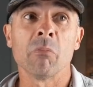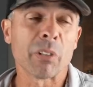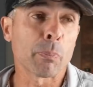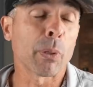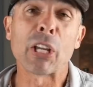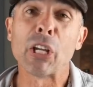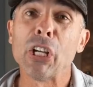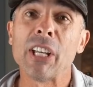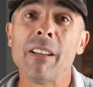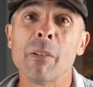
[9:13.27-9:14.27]
It's pretty
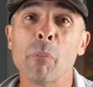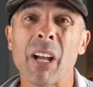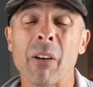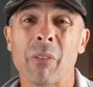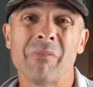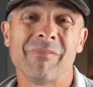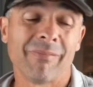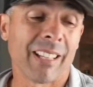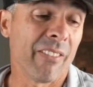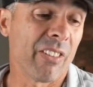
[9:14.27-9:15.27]
good, but
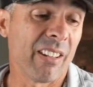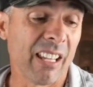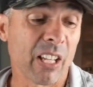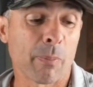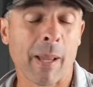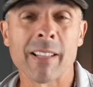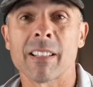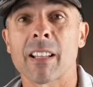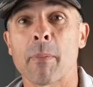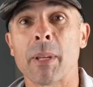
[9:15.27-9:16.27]
given the
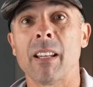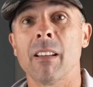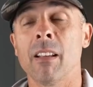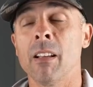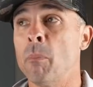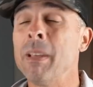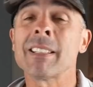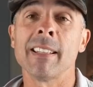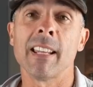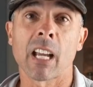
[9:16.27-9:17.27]
expenses, I mean,
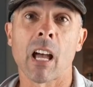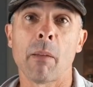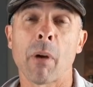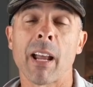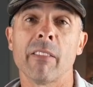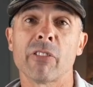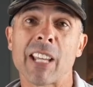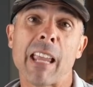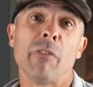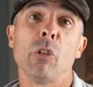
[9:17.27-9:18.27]
missing the cut might have
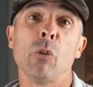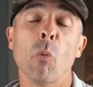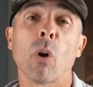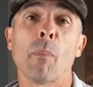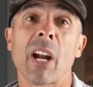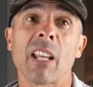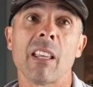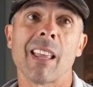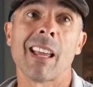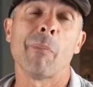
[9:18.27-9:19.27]
saved you more
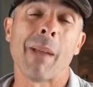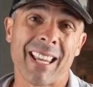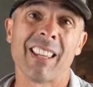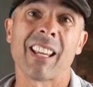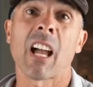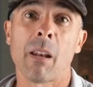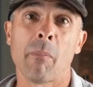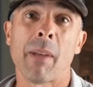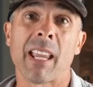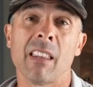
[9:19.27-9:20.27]
money than making the cut
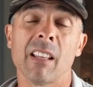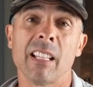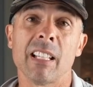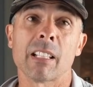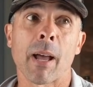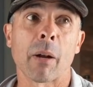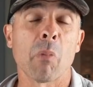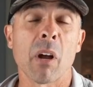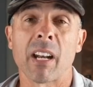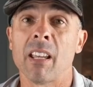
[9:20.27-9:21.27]
and making the least amount of
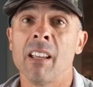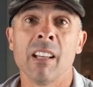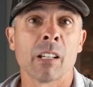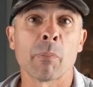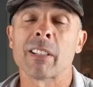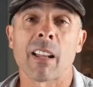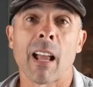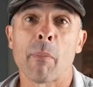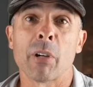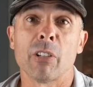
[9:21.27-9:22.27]
money. Depends on
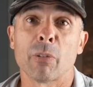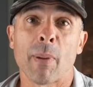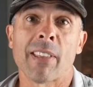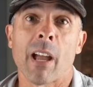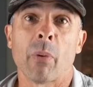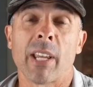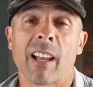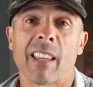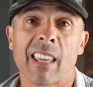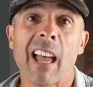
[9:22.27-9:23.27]
how much you spent that
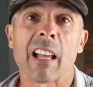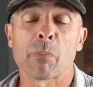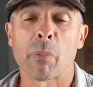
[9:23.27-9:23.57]
week, I guess.